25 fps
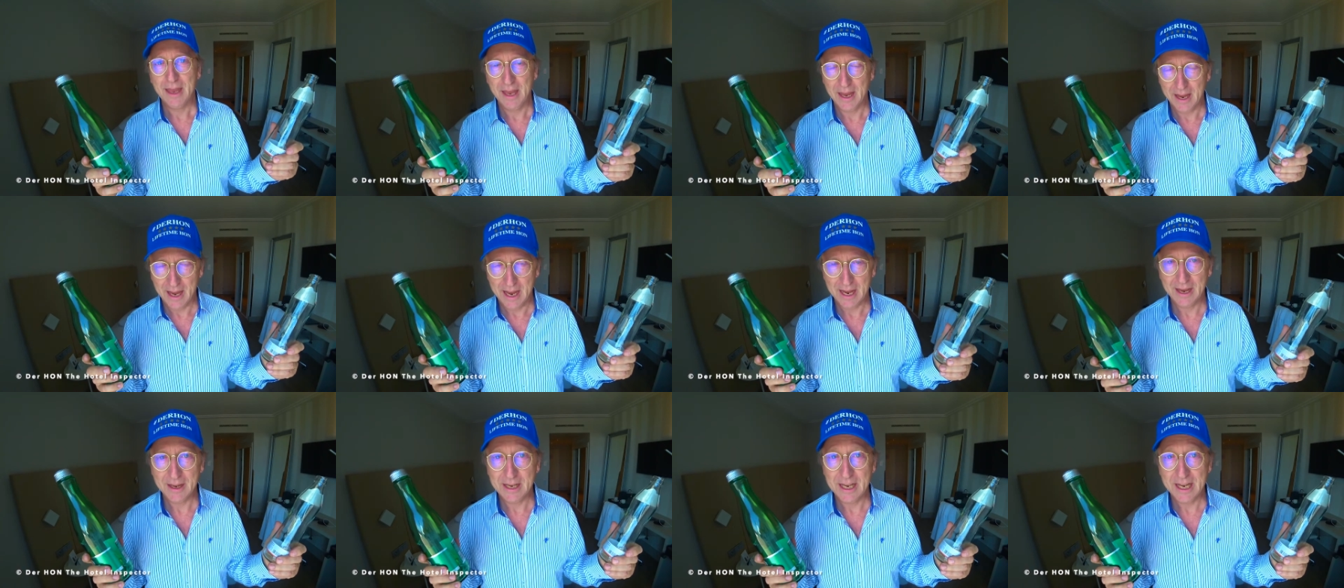
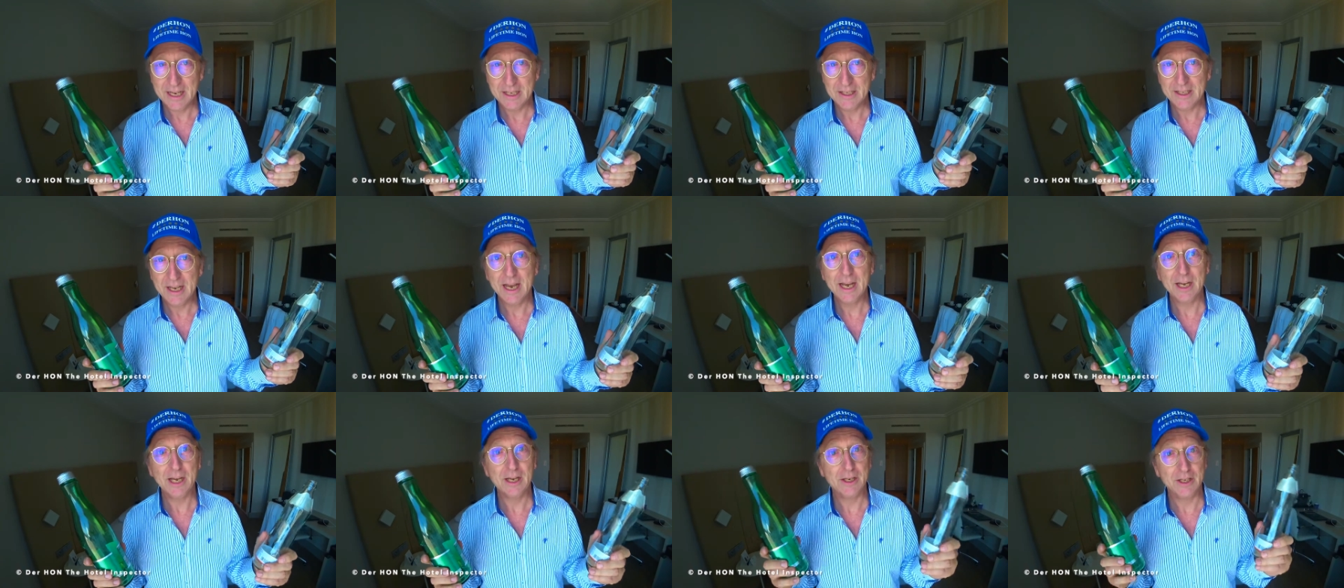At least
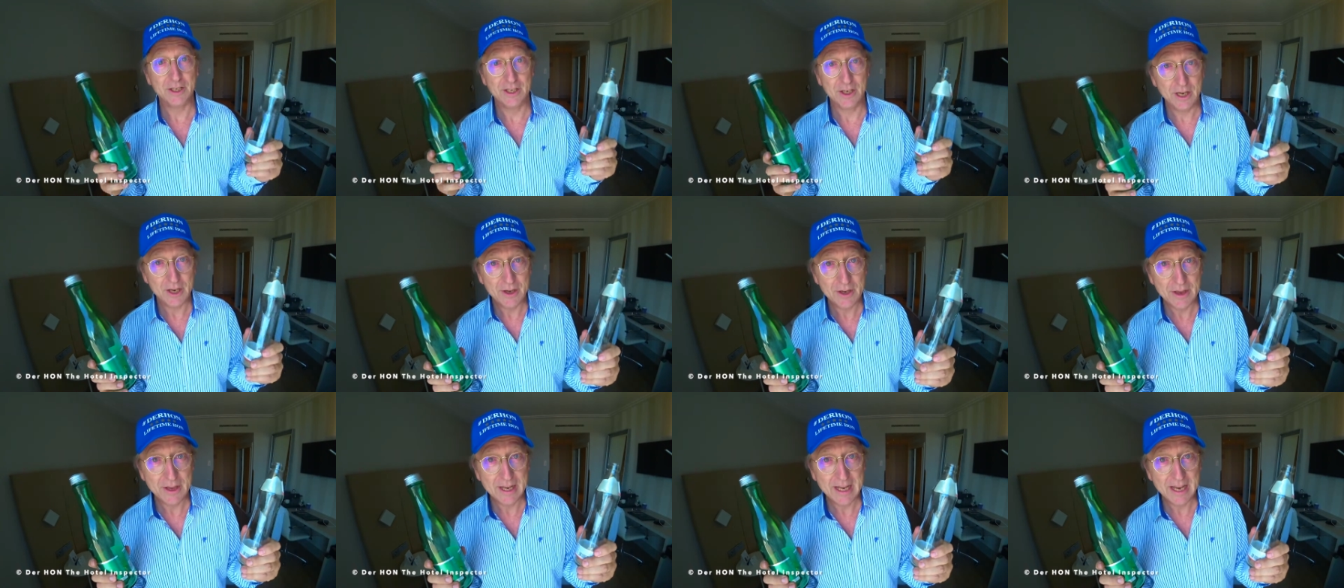I can
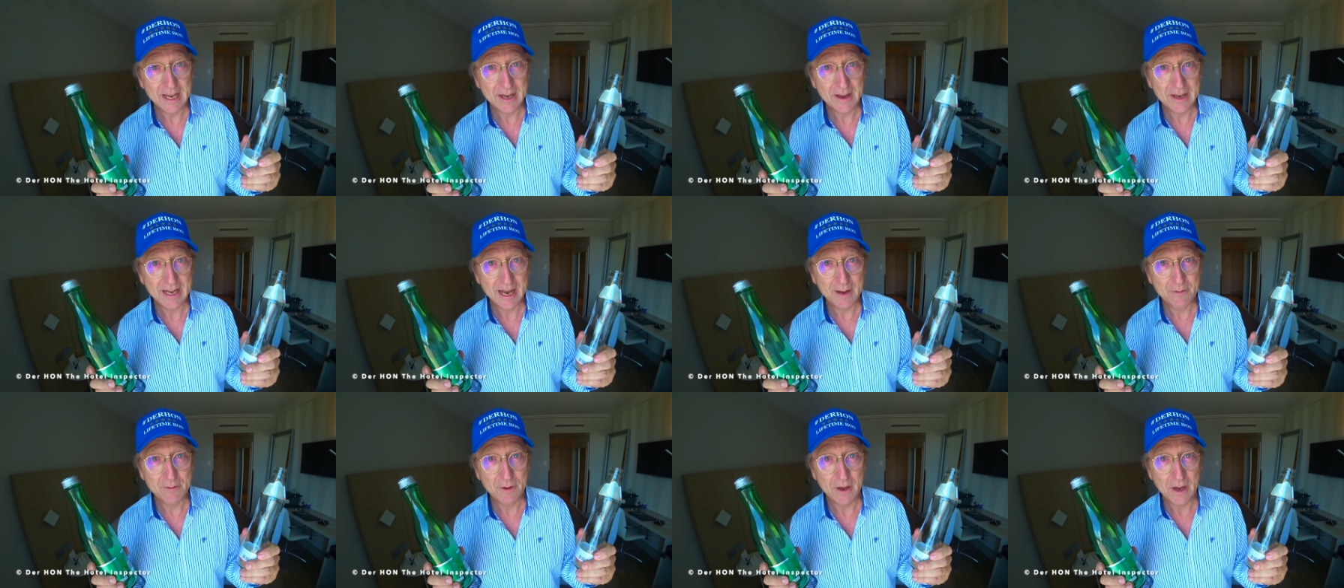certainly and
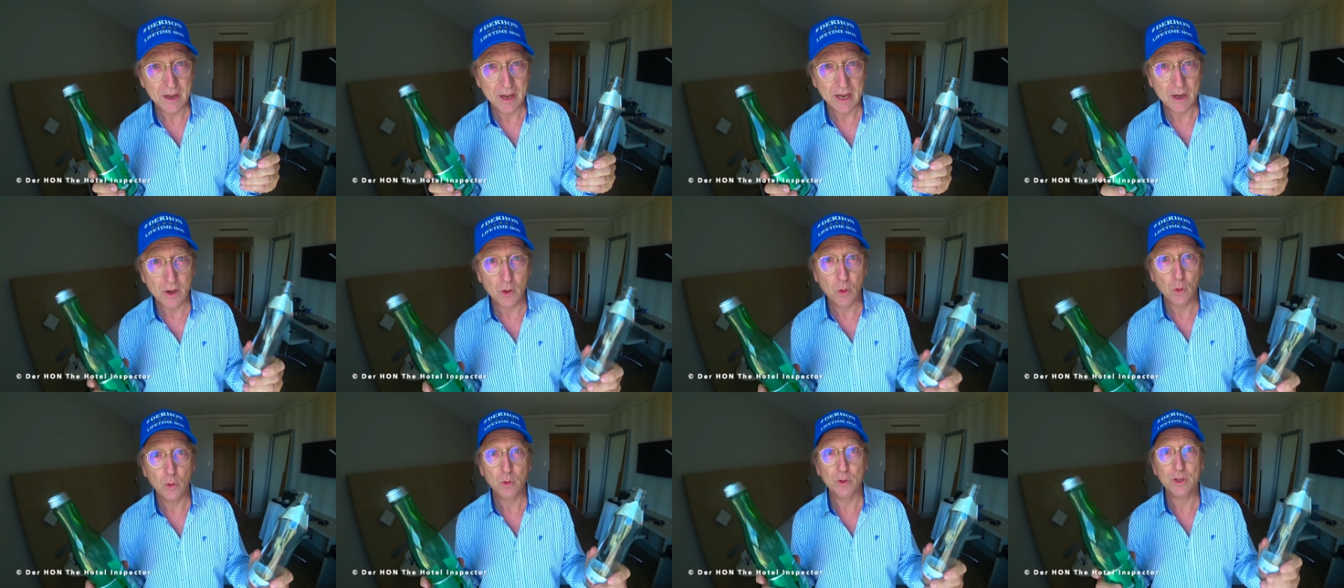definitely
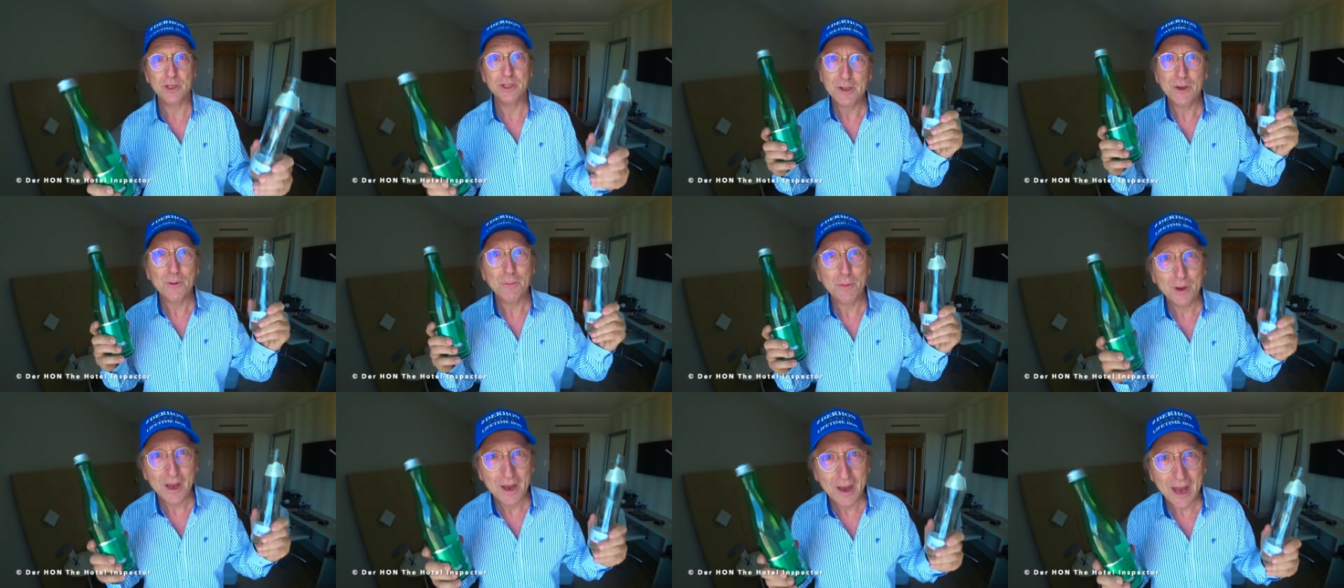call this a
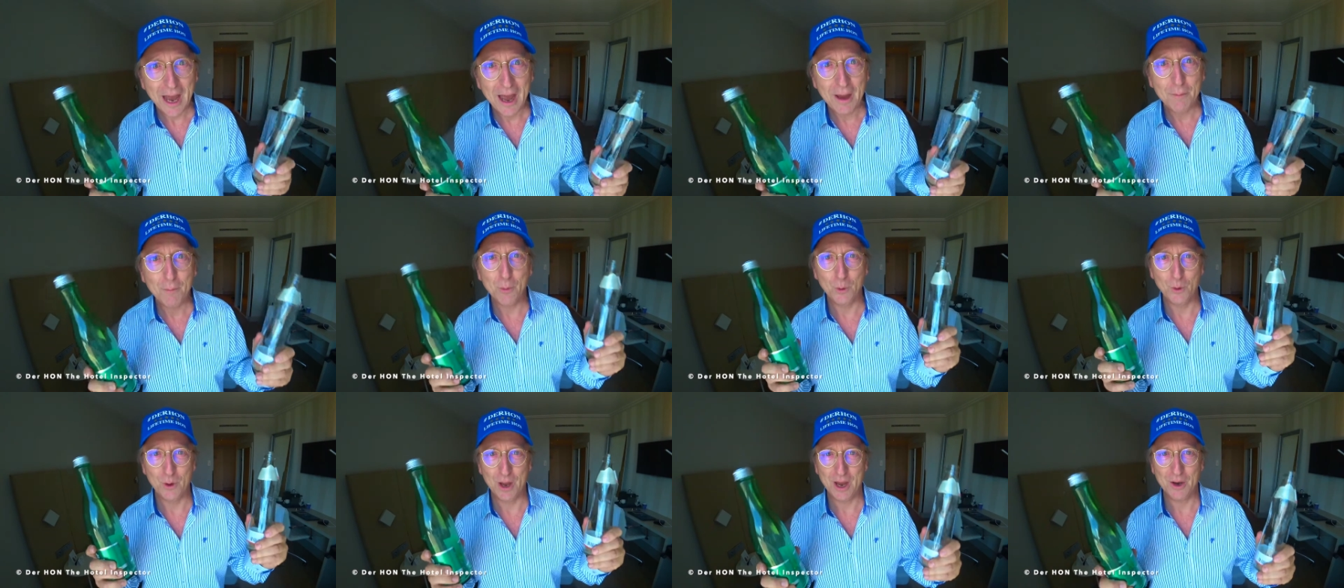real
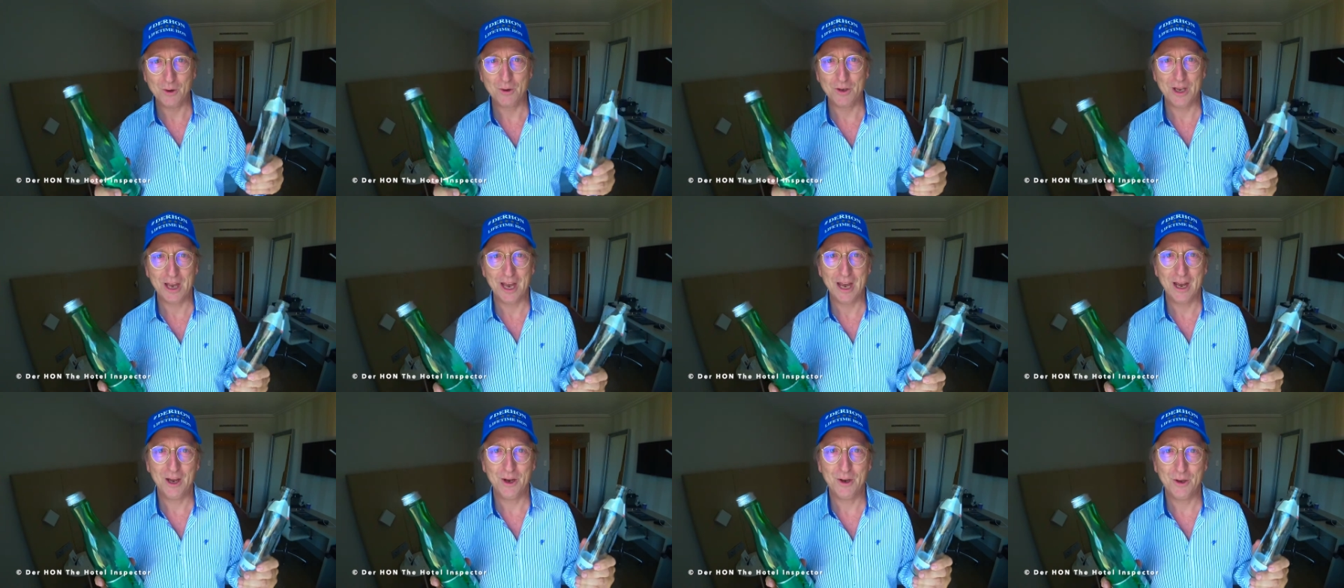airport
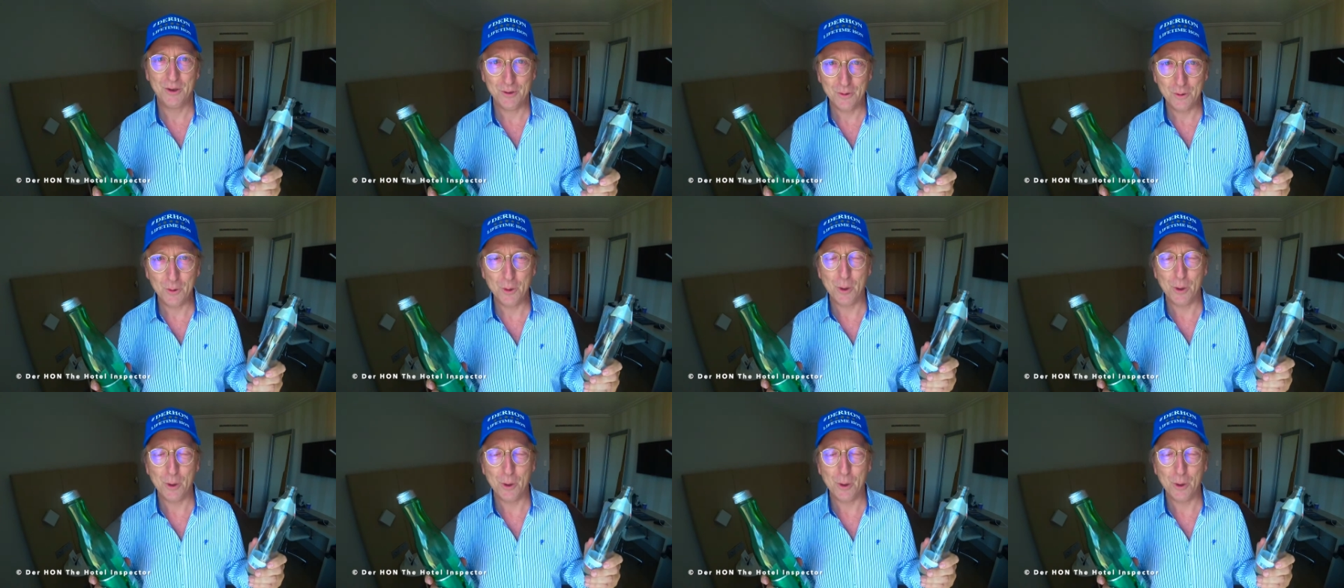hotel.